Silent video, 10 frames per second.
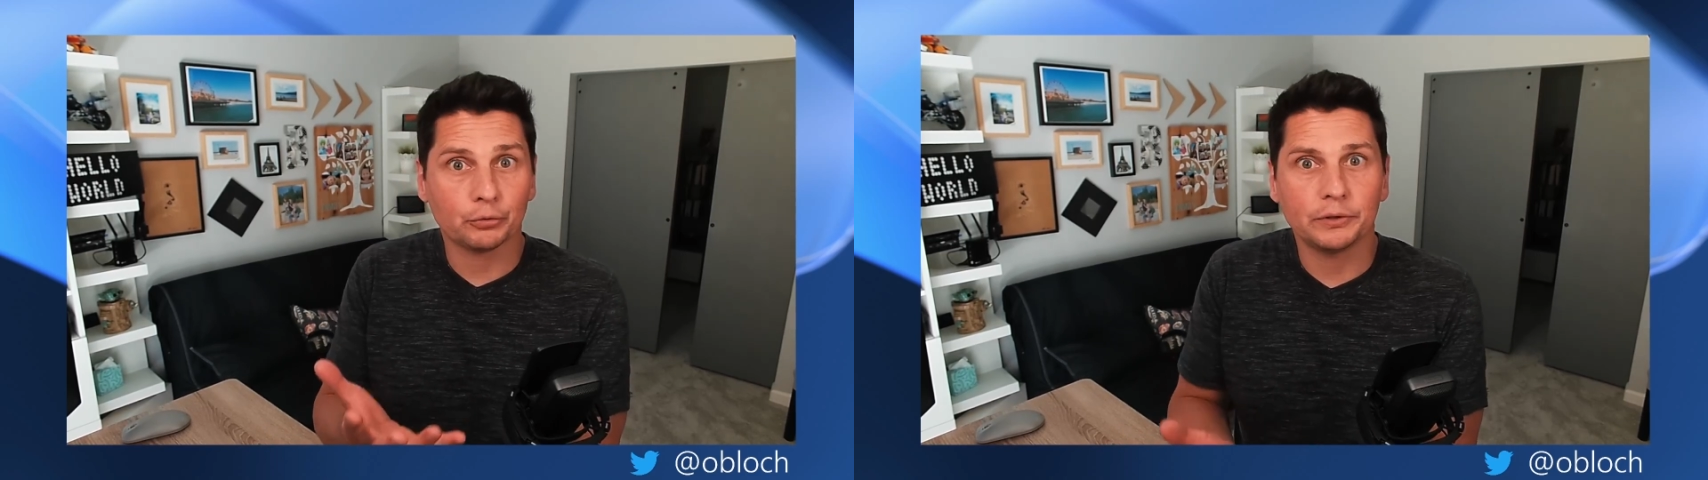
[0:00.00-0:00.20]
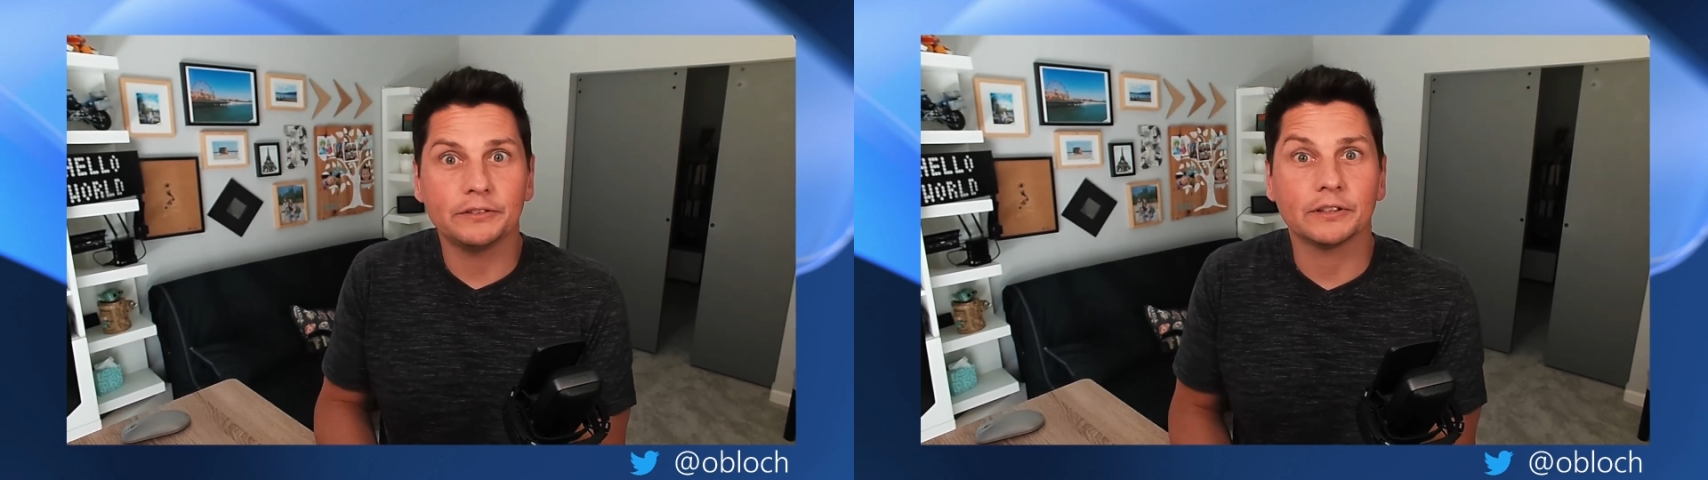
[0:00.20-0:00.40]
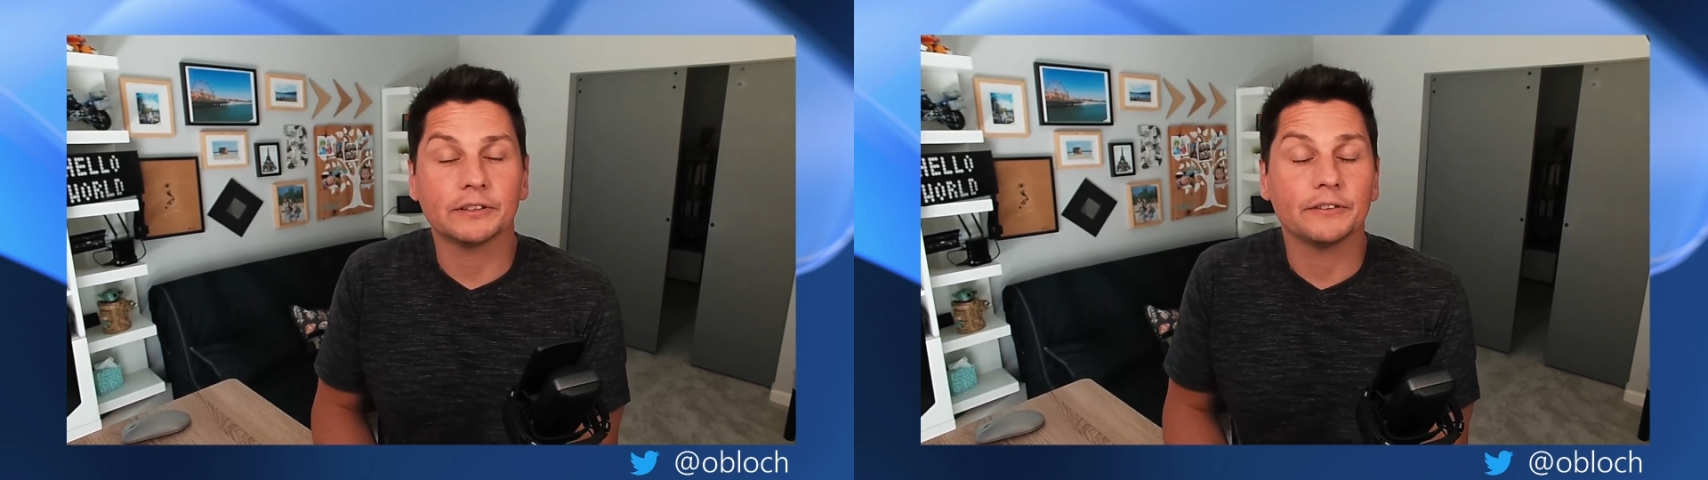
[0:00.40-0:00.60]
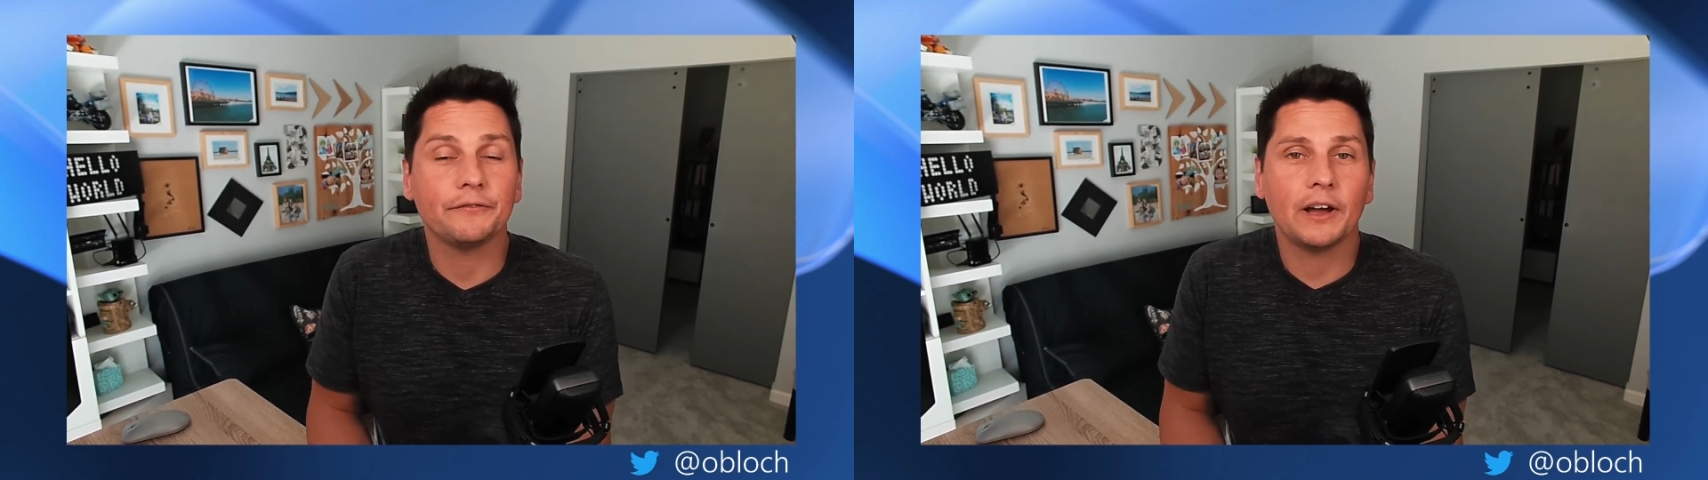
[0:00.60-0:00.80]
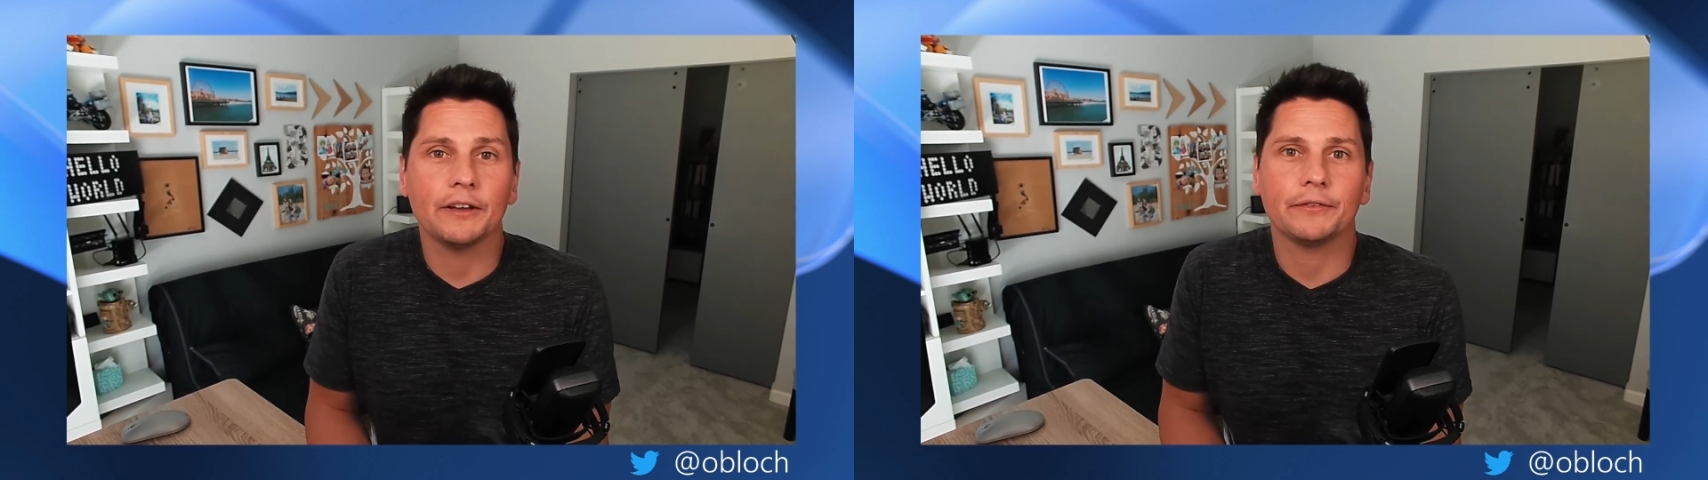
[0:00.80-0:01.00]

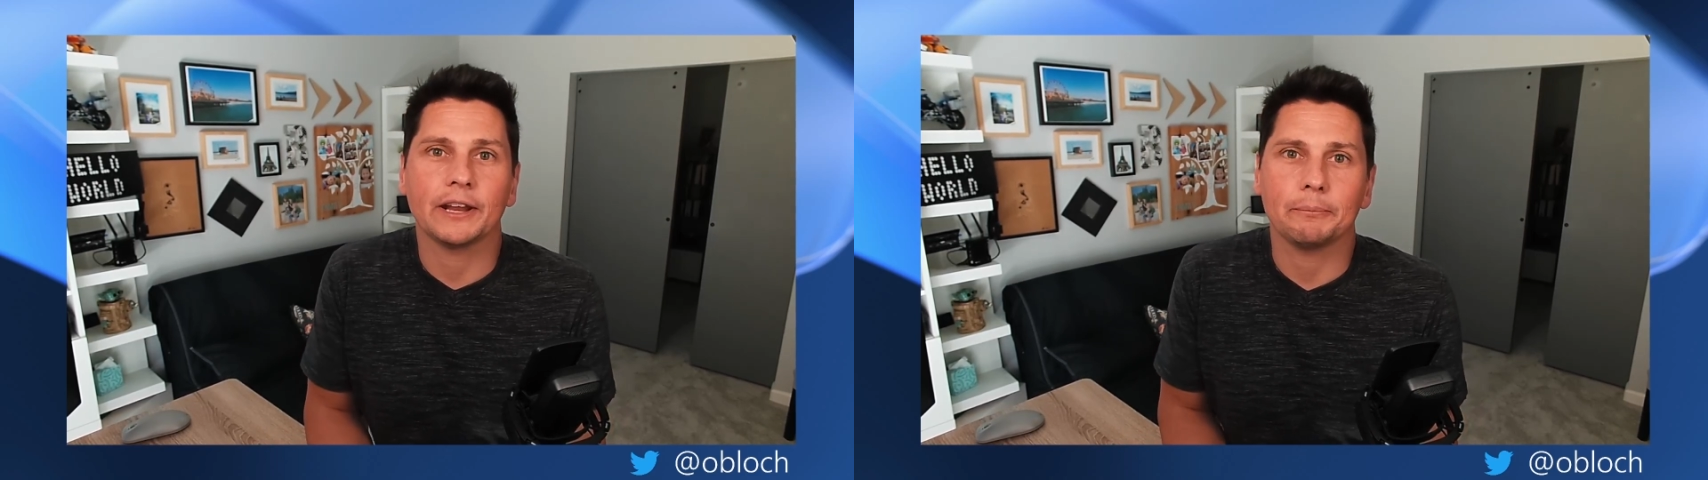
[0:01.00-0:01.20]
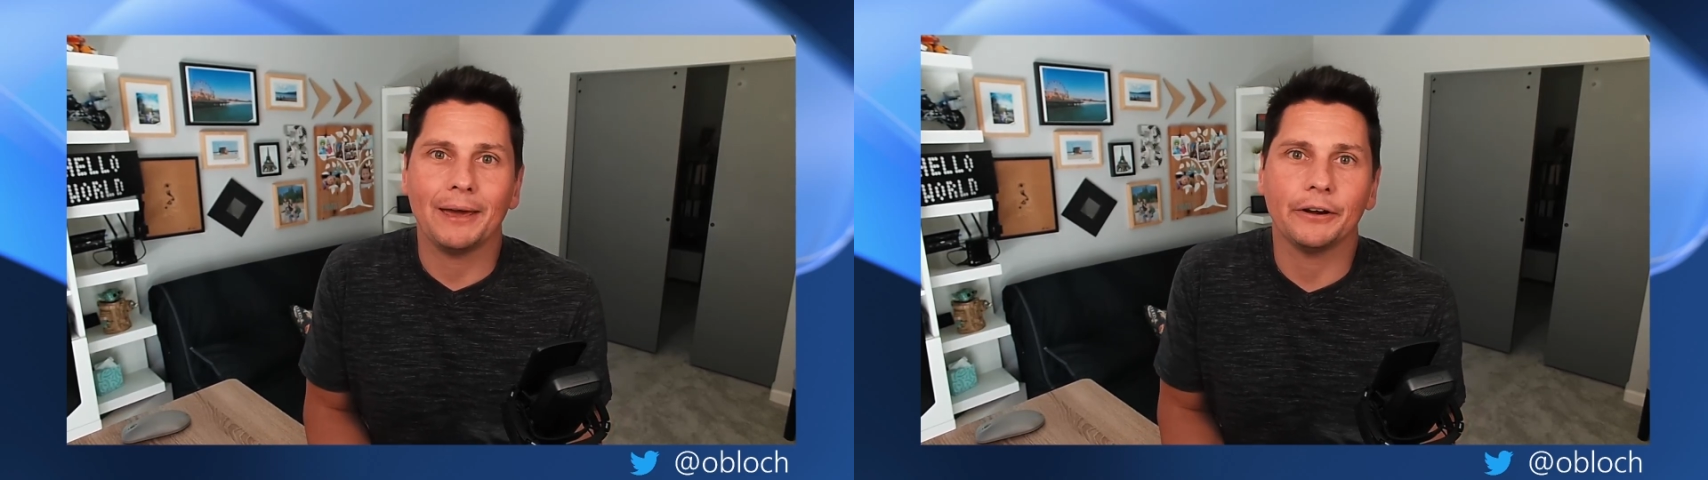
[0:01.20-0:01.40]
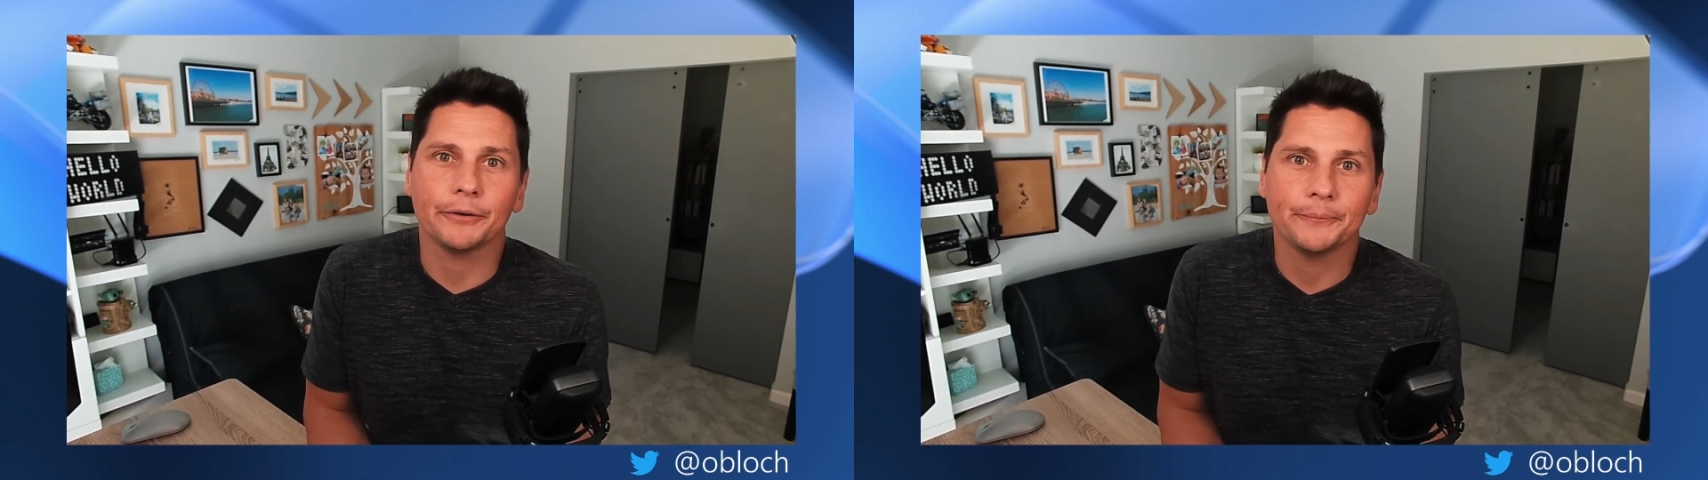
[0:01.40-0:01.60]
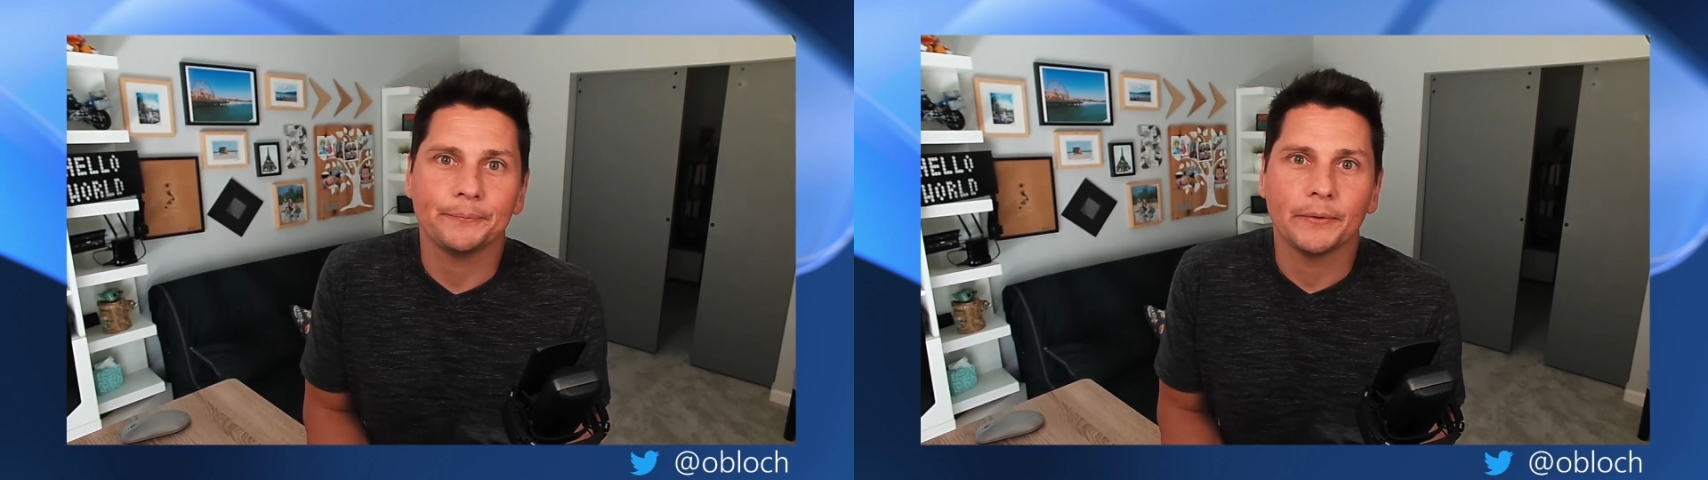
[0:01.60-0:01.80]
365 for that matter,